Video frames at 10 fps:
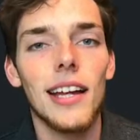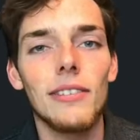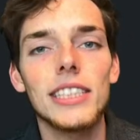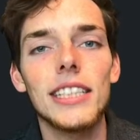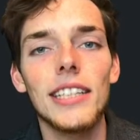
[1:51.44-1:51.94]

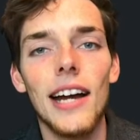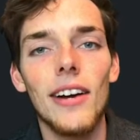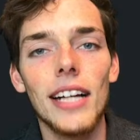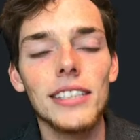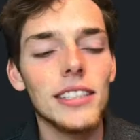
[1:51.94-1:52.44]
And we see
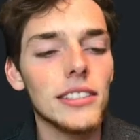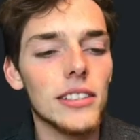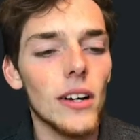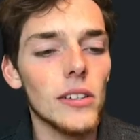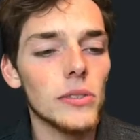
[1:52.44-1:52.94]
now as it
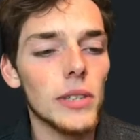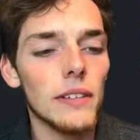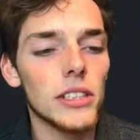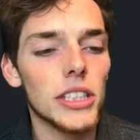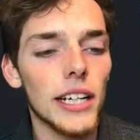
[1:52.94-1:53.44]
installs, we
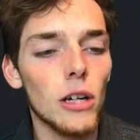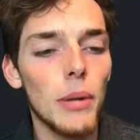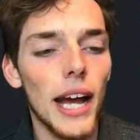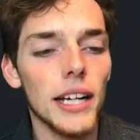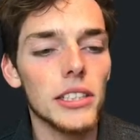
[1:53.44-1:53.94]
have the
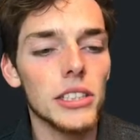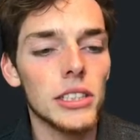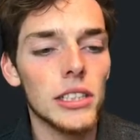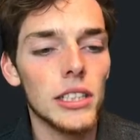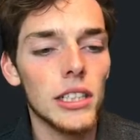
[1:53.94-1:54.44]
Django
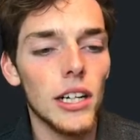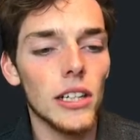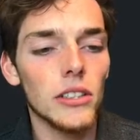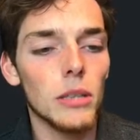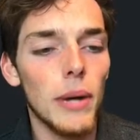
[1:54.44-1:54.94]
package
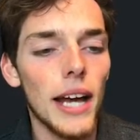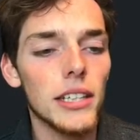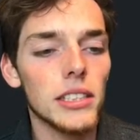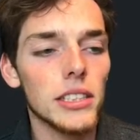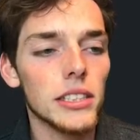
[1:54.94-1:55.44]
under the
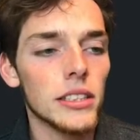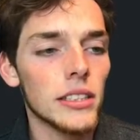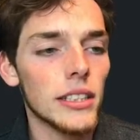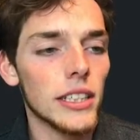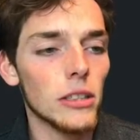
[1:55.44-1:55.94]
packages
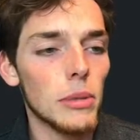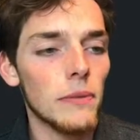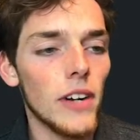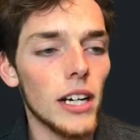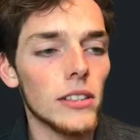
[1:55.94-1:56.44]
in our
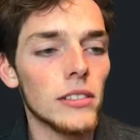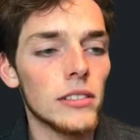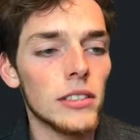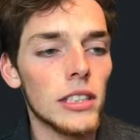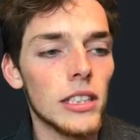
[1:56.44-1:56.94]
pip file.
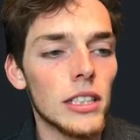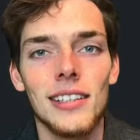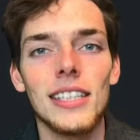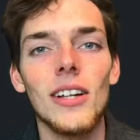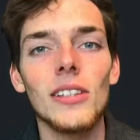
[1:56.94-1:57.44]

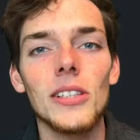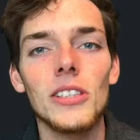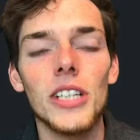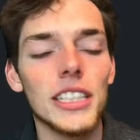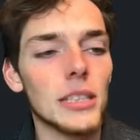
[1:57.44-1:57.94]
This
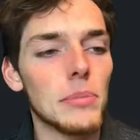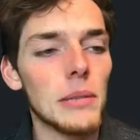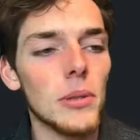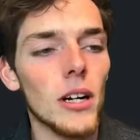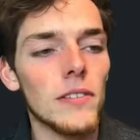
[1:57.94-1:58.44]
also creates a
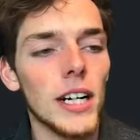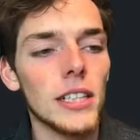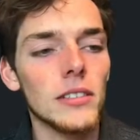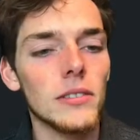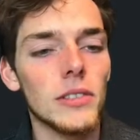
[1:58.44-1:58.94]
pip lock
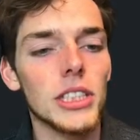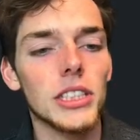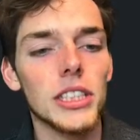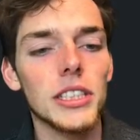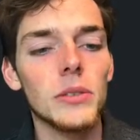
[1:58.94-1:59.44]
file, which
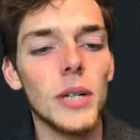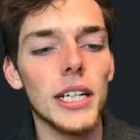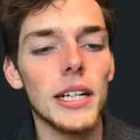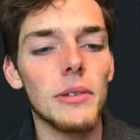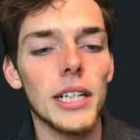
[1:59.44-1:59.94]
is just a
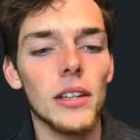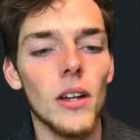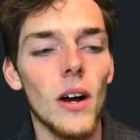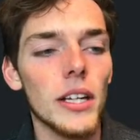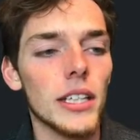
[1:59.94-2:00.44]
way that we
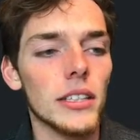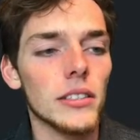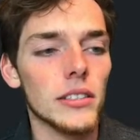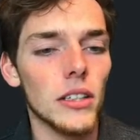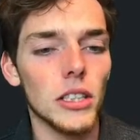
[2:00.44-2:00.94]
can lock
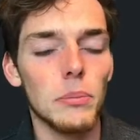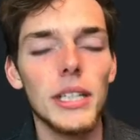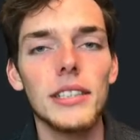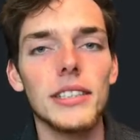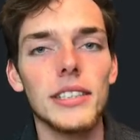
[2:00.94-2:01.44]
in our
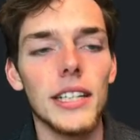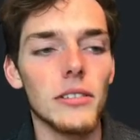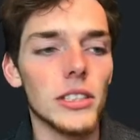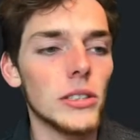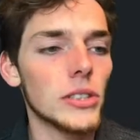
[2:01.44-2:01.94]
dependencies
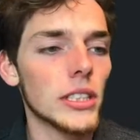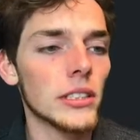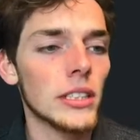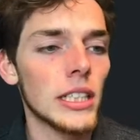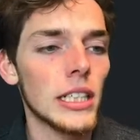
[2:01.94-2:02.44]
that we're using